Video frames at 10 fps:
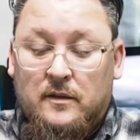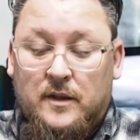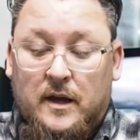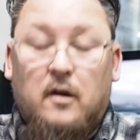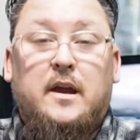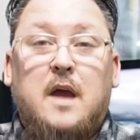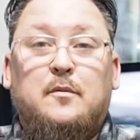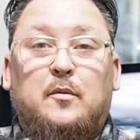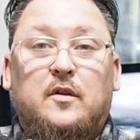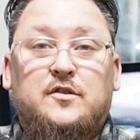that are
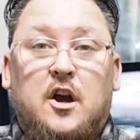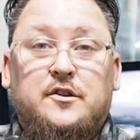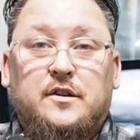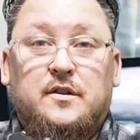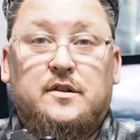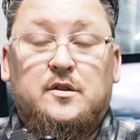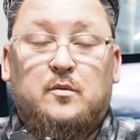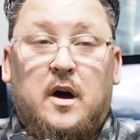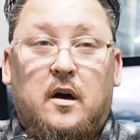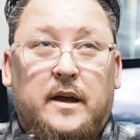capable of charging this as well.